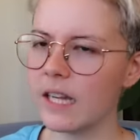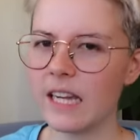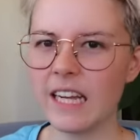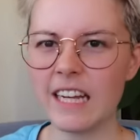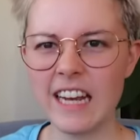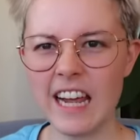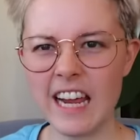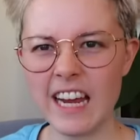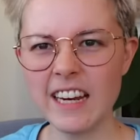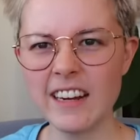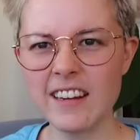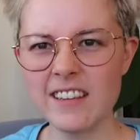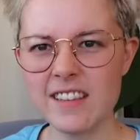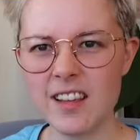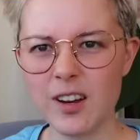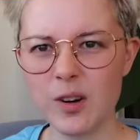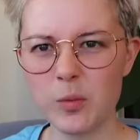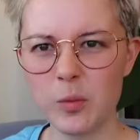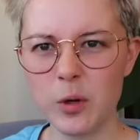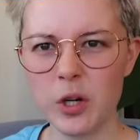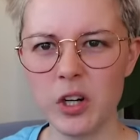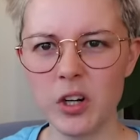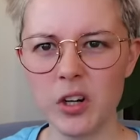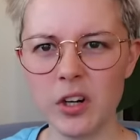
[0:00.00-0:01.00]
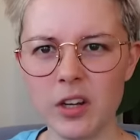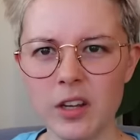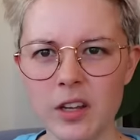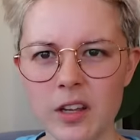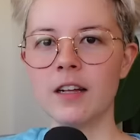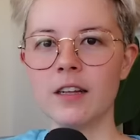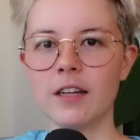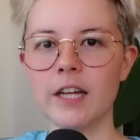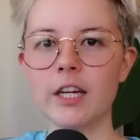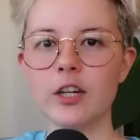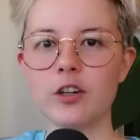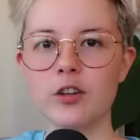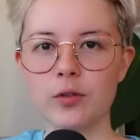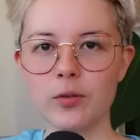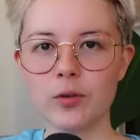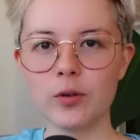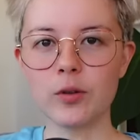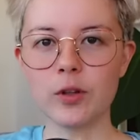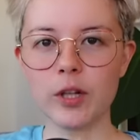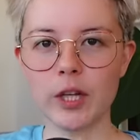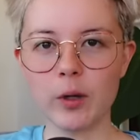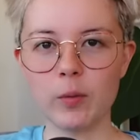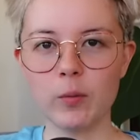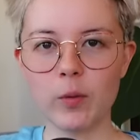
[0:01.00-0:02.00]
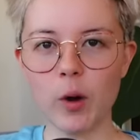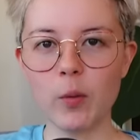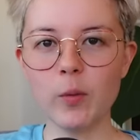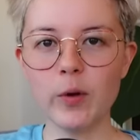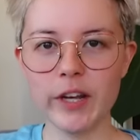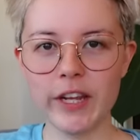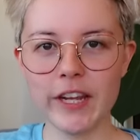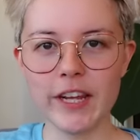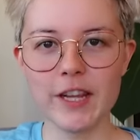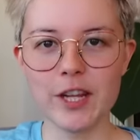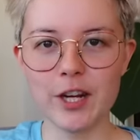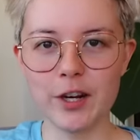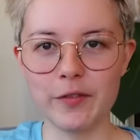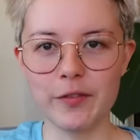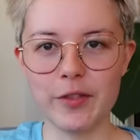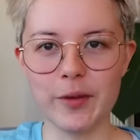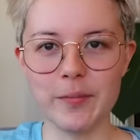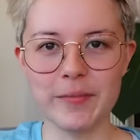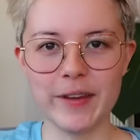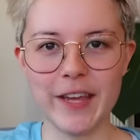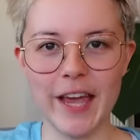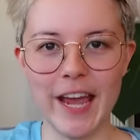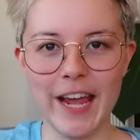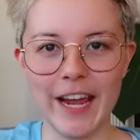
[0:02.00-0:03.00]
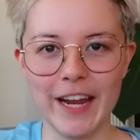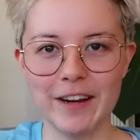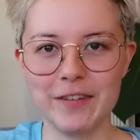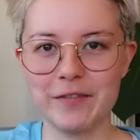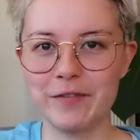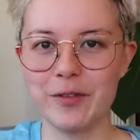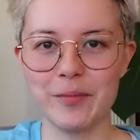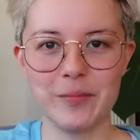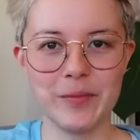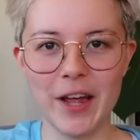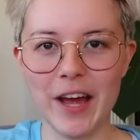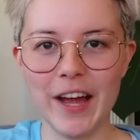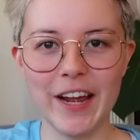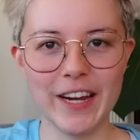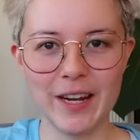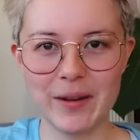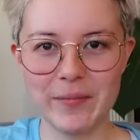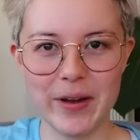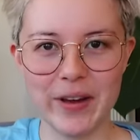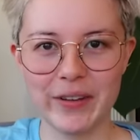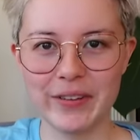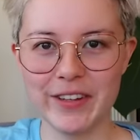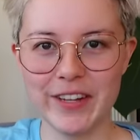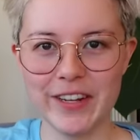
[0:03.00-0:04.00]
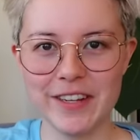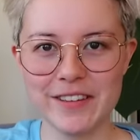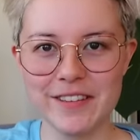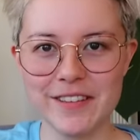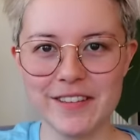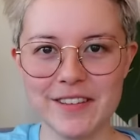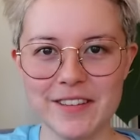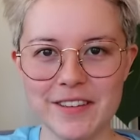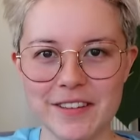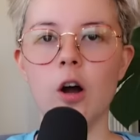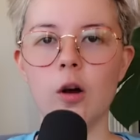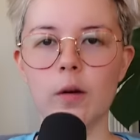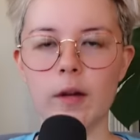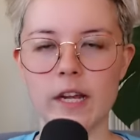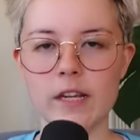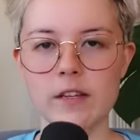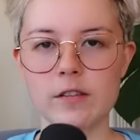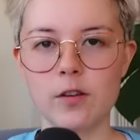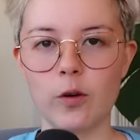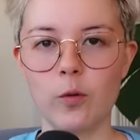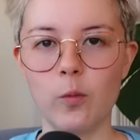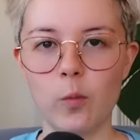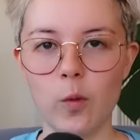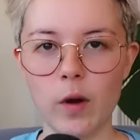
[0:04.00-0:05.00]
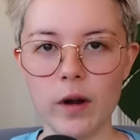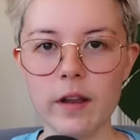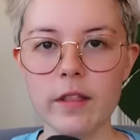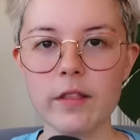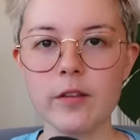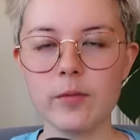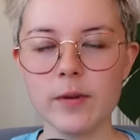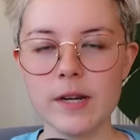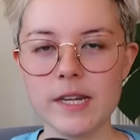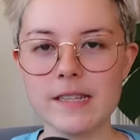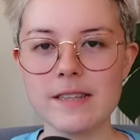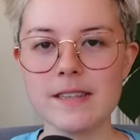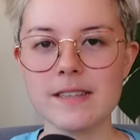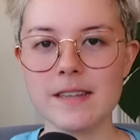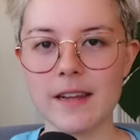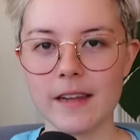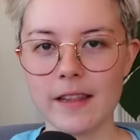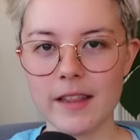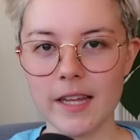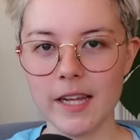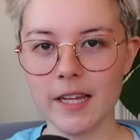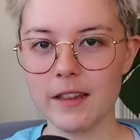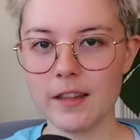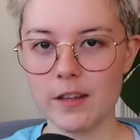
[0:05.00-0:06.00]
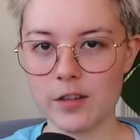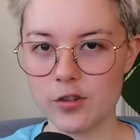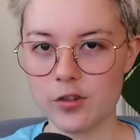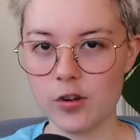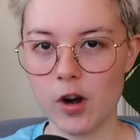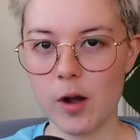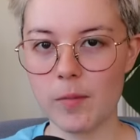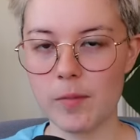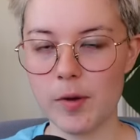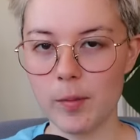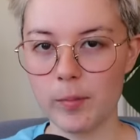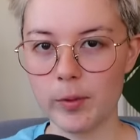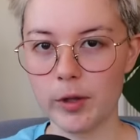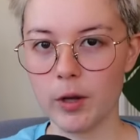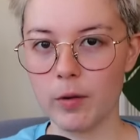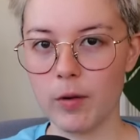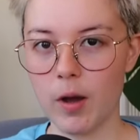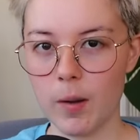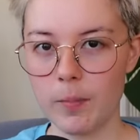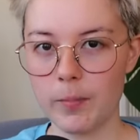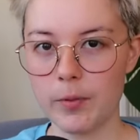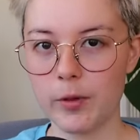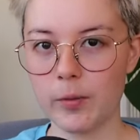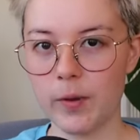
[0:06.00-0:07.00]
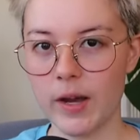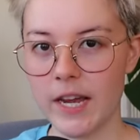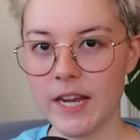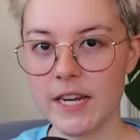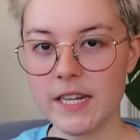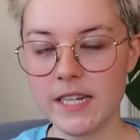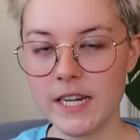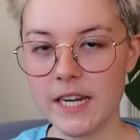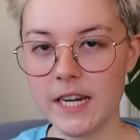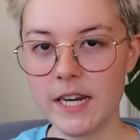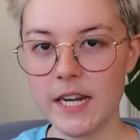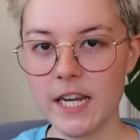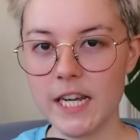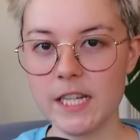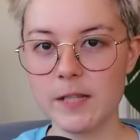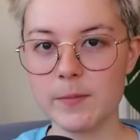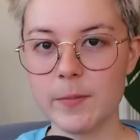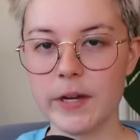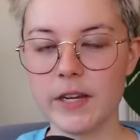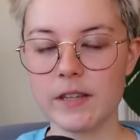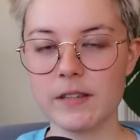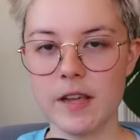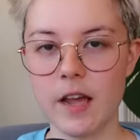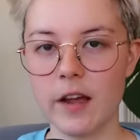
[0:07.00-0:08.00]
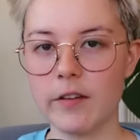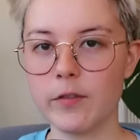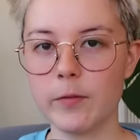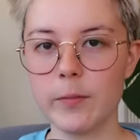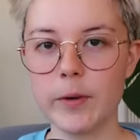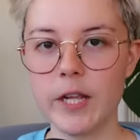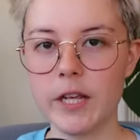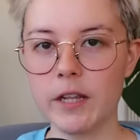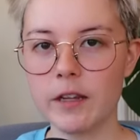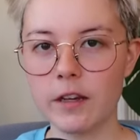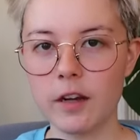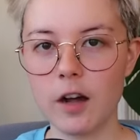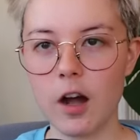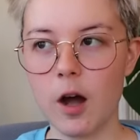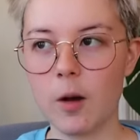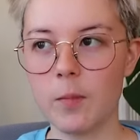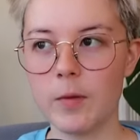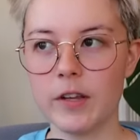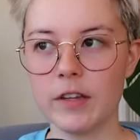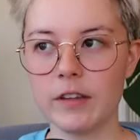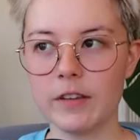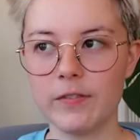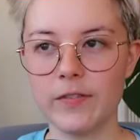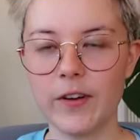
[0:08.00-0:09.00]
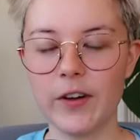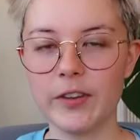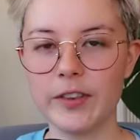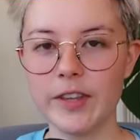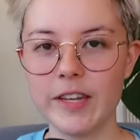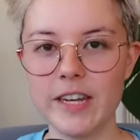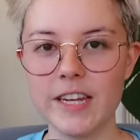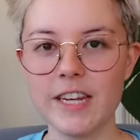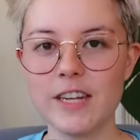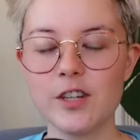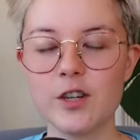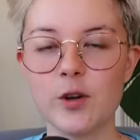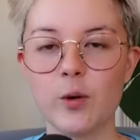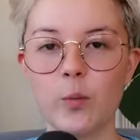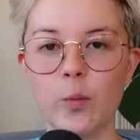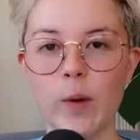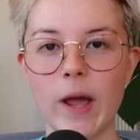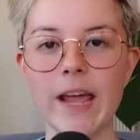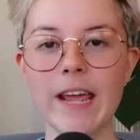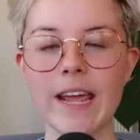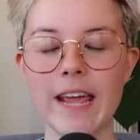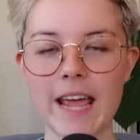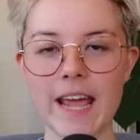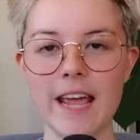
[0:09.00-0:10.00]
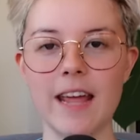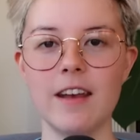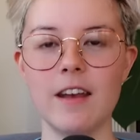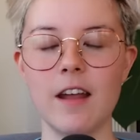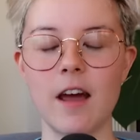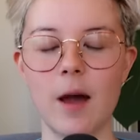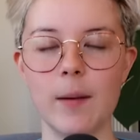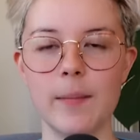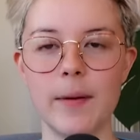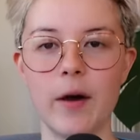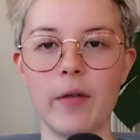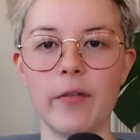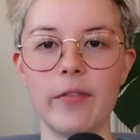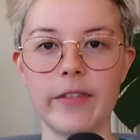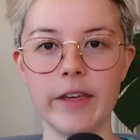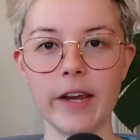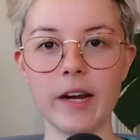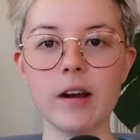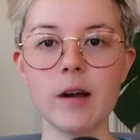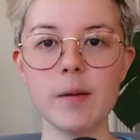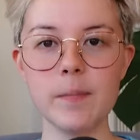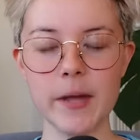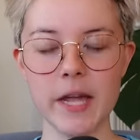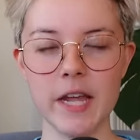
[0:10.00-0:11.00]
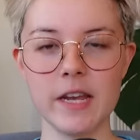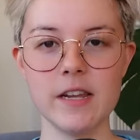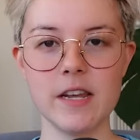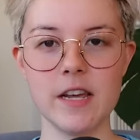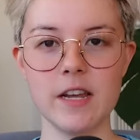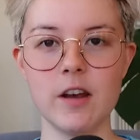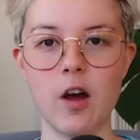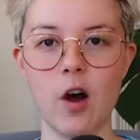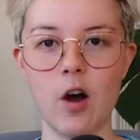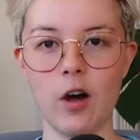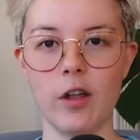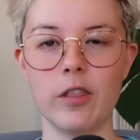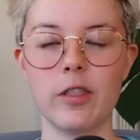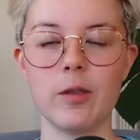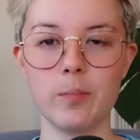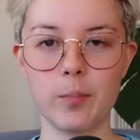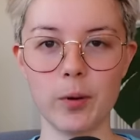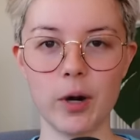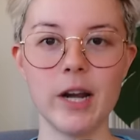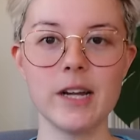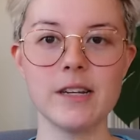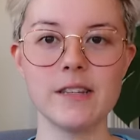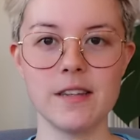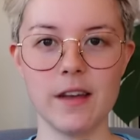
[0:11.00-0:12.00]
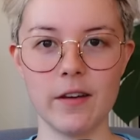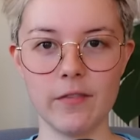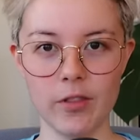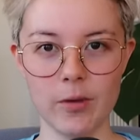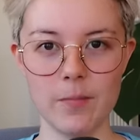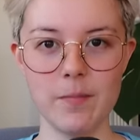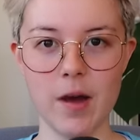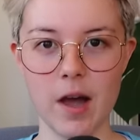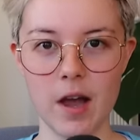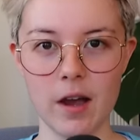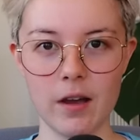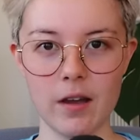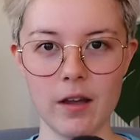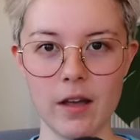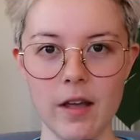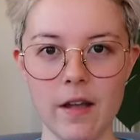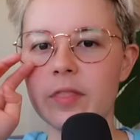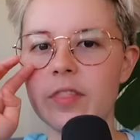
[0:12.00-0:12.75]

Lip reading: Inane? Is that a word? Like, truly, what would either of them gain from lying about this? Okay, so one of the reasons I think this drama blew up the way it did is because everybody in the comments felt the need to weigh in about their opinion on the price of the mug.